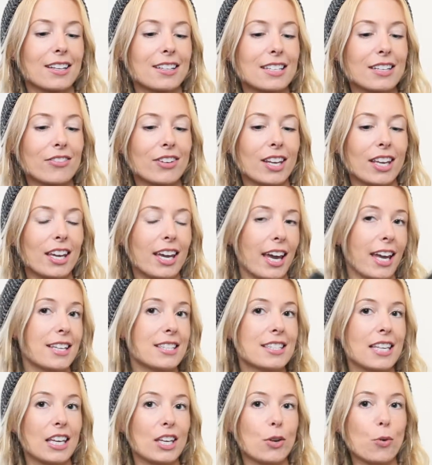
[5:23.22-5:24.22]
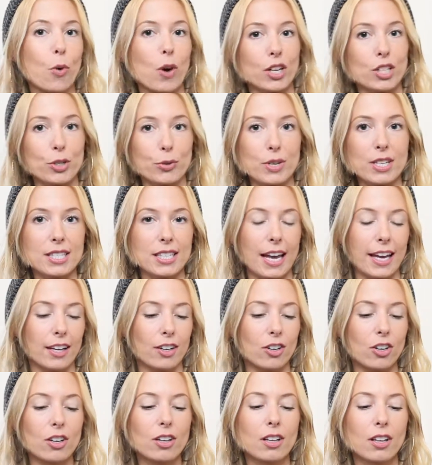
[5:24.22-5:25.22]
DVD case that you want to
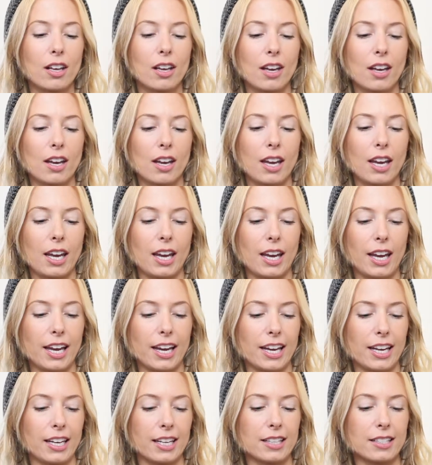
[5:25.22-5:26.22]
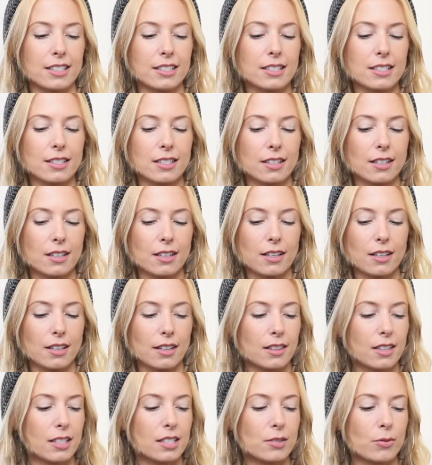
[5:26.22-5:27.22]
recycle, and
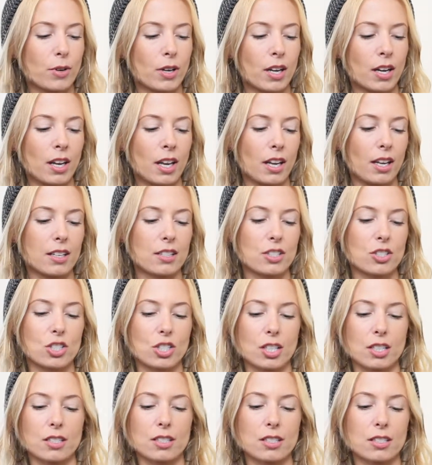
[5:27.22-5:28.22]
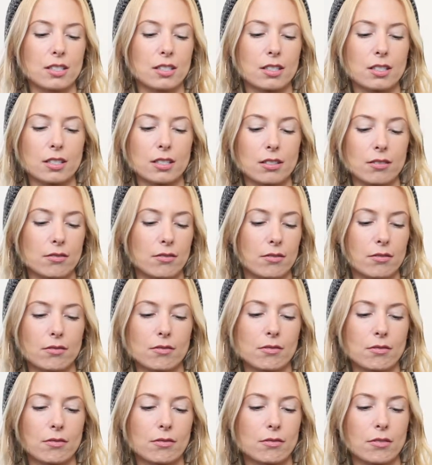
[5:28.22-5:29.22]
this one is just
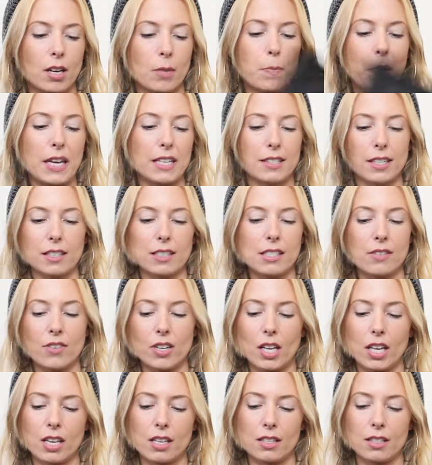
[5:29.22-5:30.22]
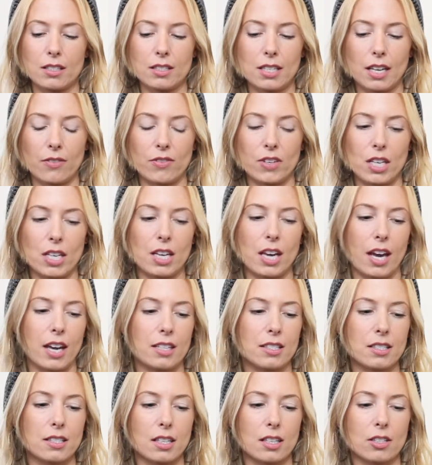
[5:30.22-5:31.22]
a basic DVD
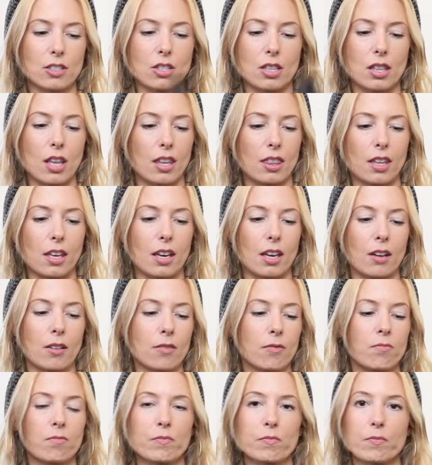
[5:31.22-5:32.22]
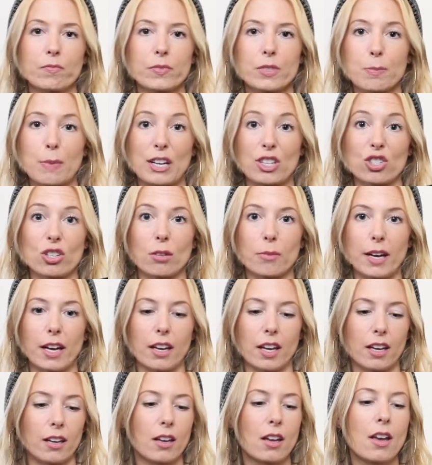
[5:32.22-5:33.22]
case. There's nothing special about
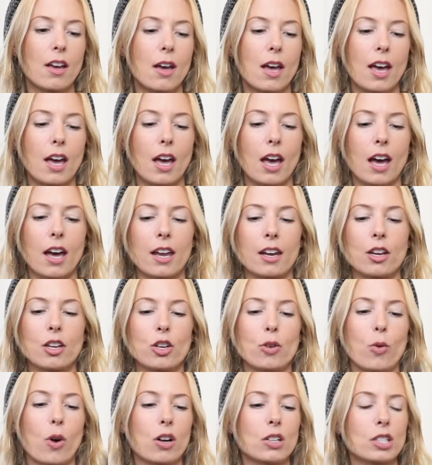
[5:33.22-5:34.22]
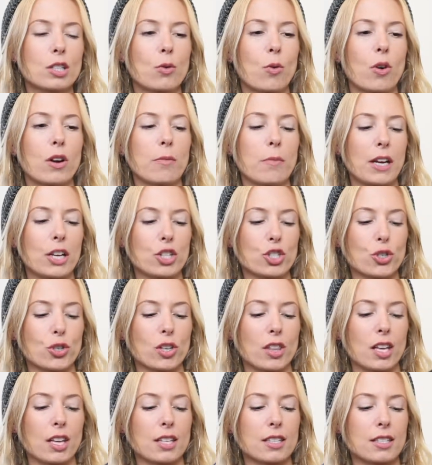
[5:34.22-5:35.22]
it. And you also want to make
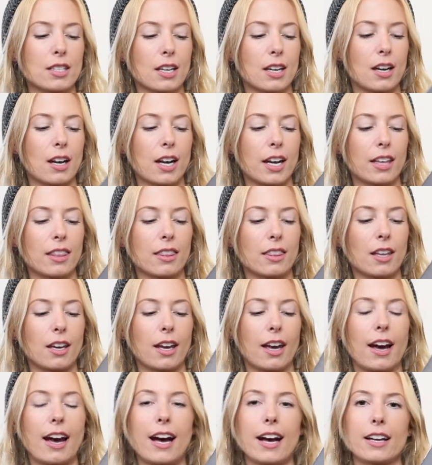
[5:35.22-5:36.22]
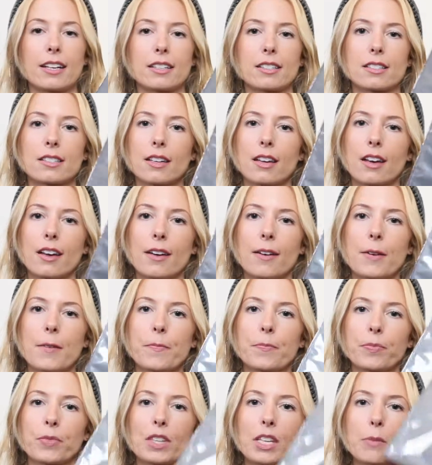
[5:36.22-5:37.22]
sure that it's the kind that has
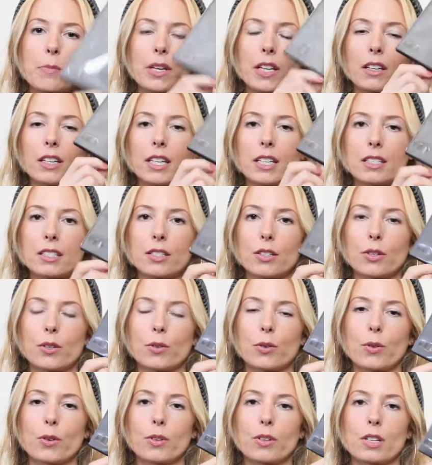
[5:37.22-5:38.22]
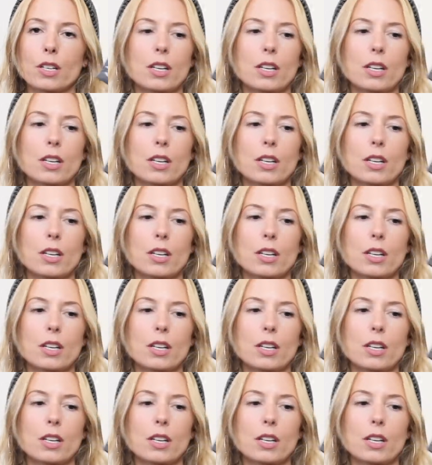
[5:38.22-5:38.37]
the ability to